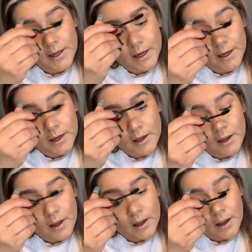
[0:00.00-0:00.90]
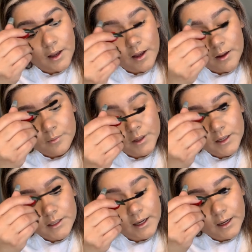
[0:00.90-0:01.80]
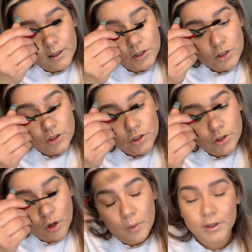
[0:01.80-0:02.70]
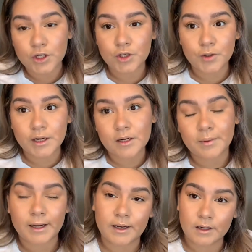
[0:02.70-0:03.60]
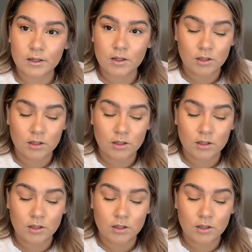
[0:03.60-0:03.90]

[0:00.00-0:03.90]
night because I got so intrigued by it.